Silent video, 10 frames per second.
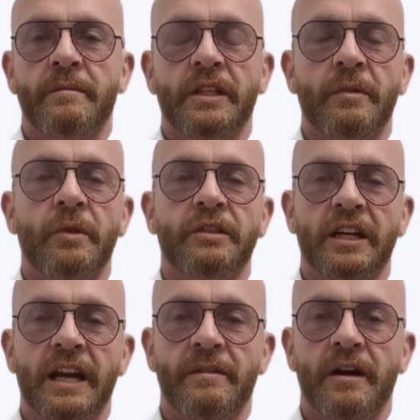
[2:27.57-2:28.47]
This one's
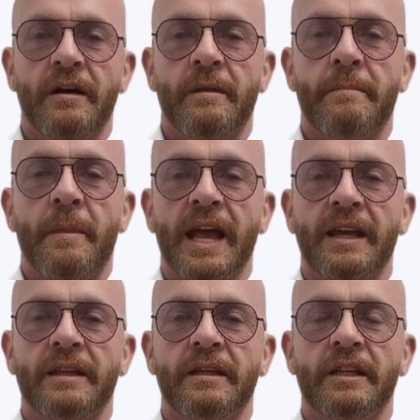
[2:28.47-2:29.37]
clever.
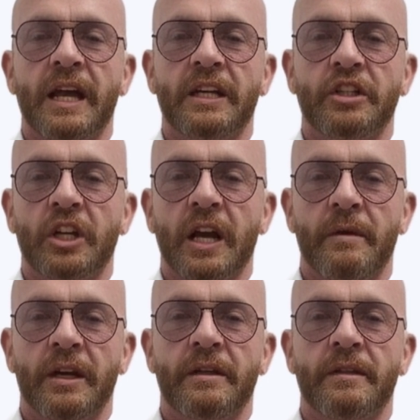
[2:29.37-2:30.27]
Pain, gain sharing.